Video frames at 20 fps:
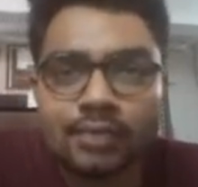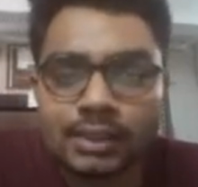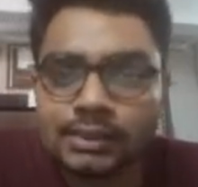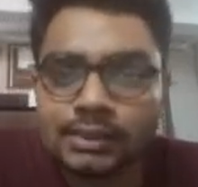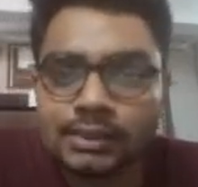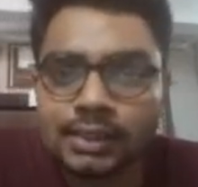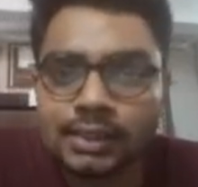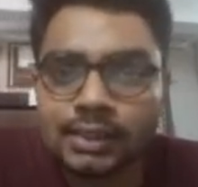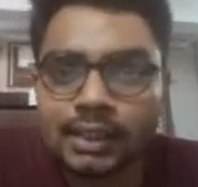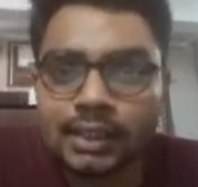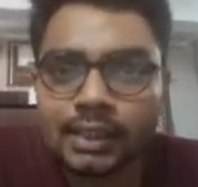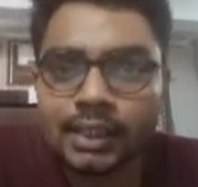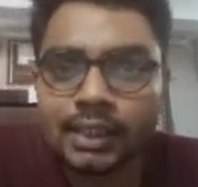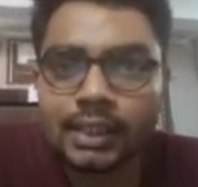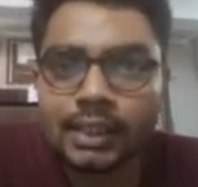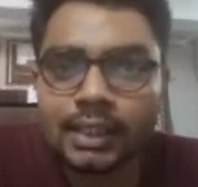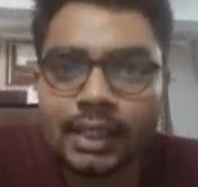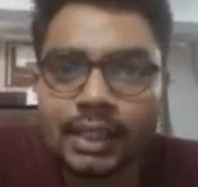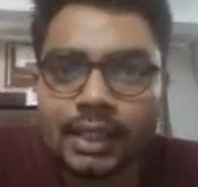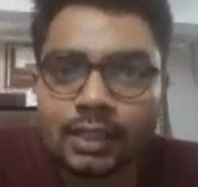certain
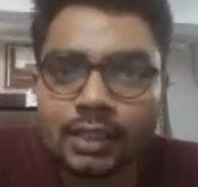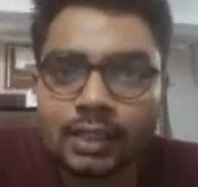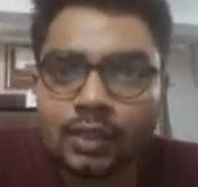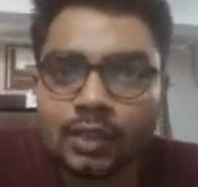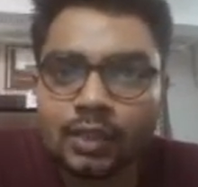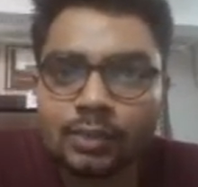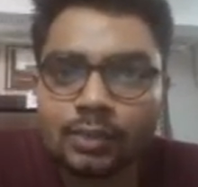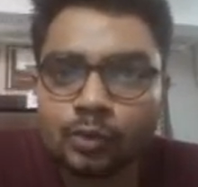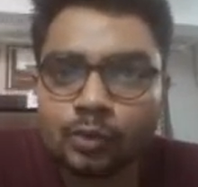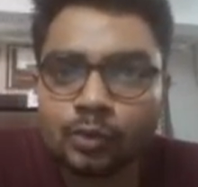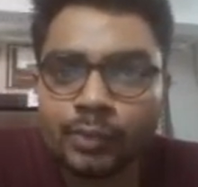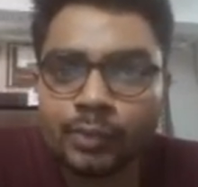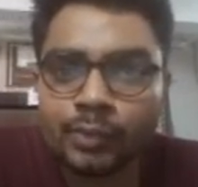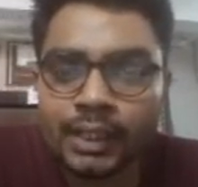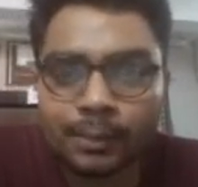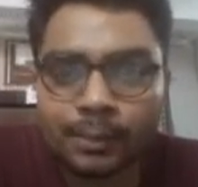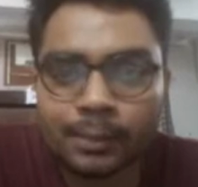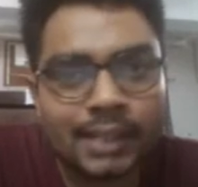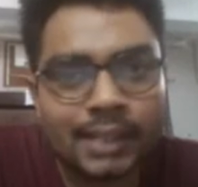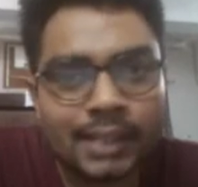angular movement
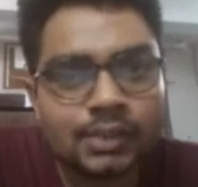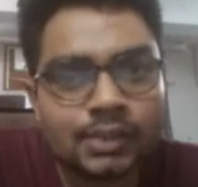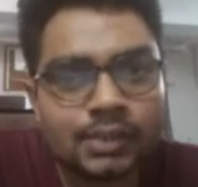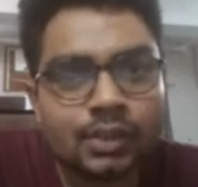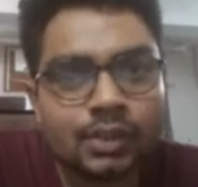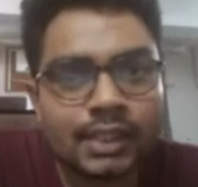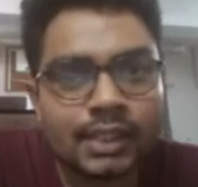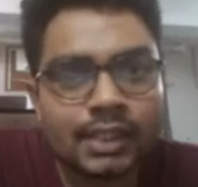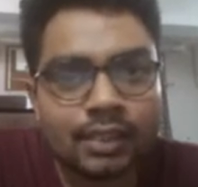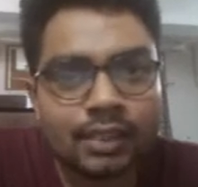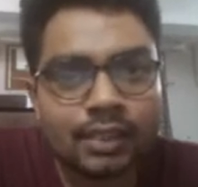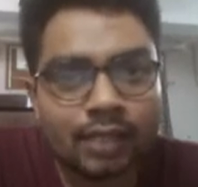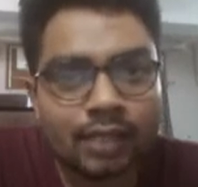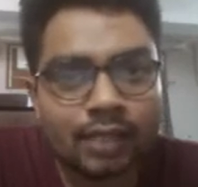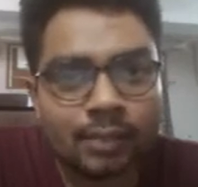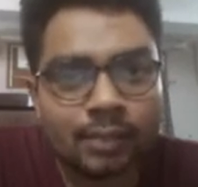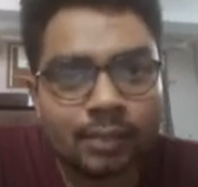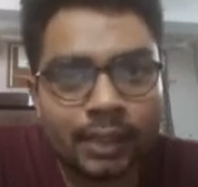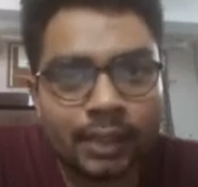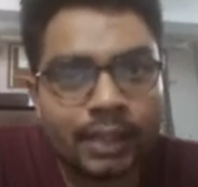based on the
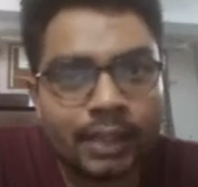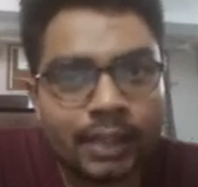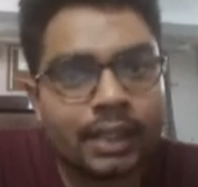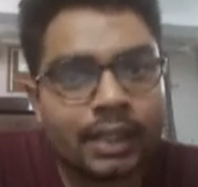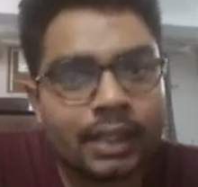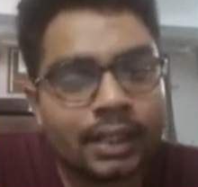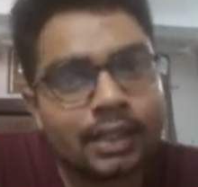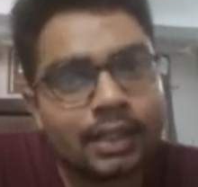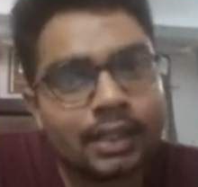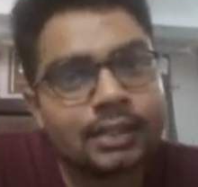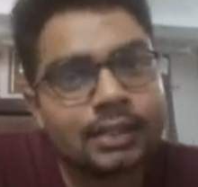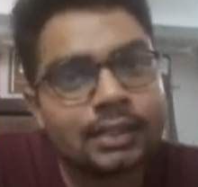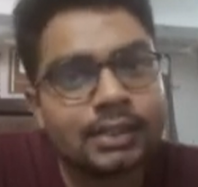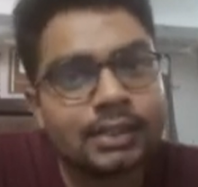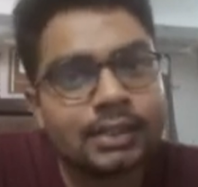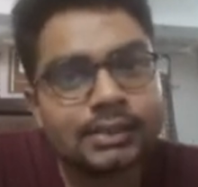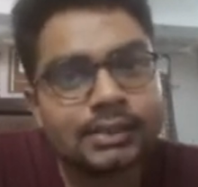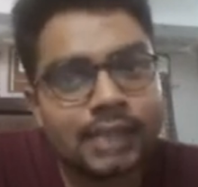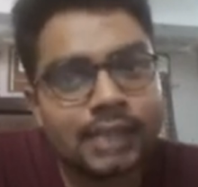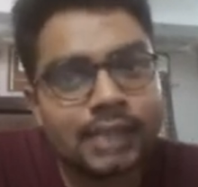requirement, and other
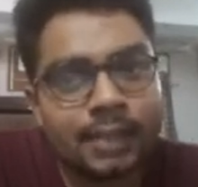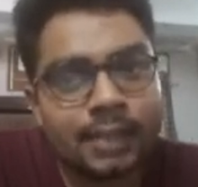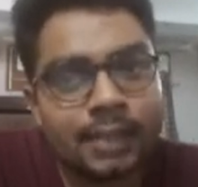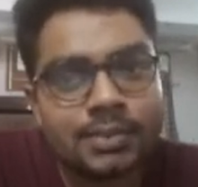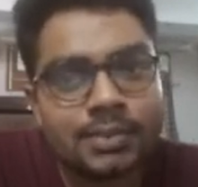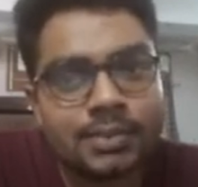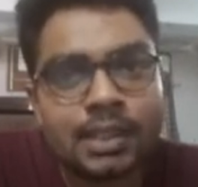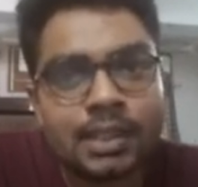steps